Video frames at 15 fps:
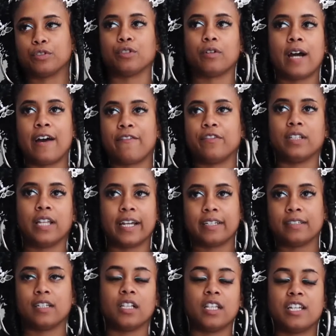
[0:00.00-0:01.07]
so I feel
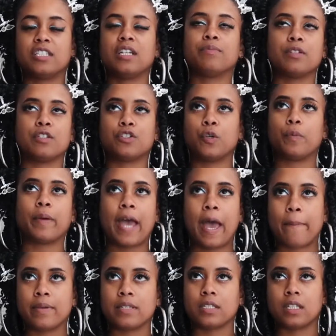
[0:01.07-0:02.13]
like unless something stupid
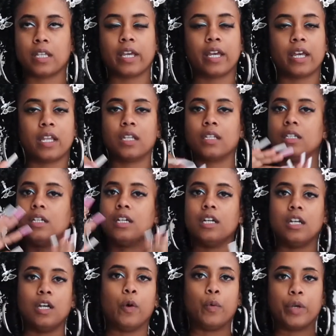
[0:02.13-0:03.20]
happens in the end,
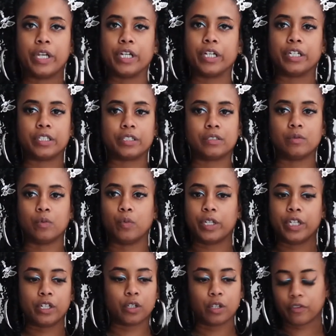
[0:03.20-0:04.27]
we good.
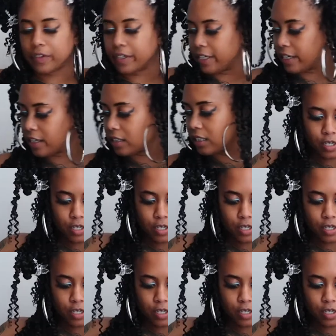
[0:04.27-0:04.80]
We good over here.